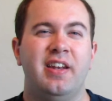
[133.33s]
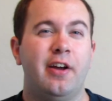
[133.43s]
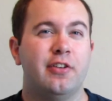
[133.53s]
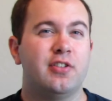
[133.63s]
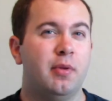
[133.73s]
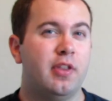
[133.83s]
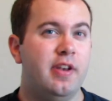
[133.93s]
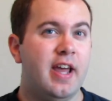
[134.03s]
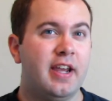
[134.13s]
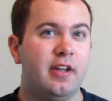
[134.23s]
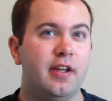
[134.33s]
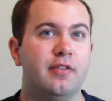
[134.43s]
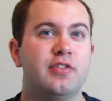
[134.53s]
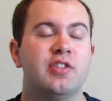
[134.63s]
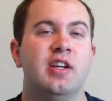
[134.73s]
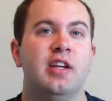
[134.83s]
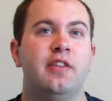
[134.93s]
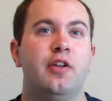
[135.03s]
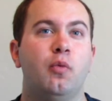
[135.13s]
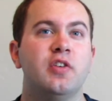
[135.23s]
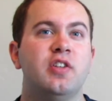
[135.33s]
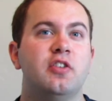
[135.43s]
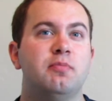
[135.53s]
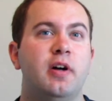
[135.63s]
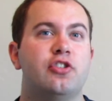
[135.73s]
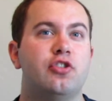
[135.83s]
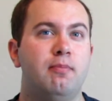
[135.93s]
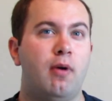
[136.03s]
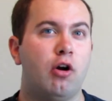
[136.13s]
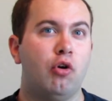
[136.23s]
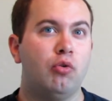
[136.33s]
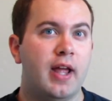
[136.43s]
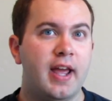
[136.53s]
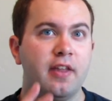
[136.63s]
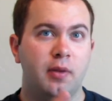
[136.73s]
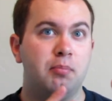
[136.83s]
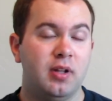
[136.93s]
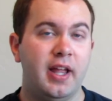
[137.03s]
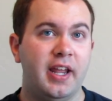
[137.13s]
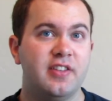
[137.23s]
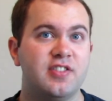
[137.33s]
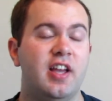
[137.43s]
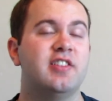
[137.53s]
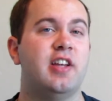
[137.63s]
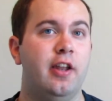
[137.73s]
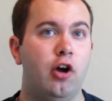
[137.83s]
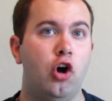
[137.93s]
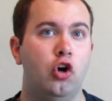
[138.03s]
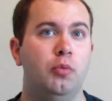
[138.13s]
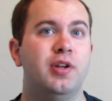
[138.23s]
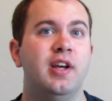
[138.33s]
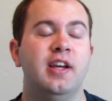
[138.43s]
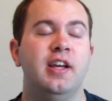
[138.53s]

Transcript: Now to some of the negatives, there wasn't as much Tomorrowland, the place, as I had hoped.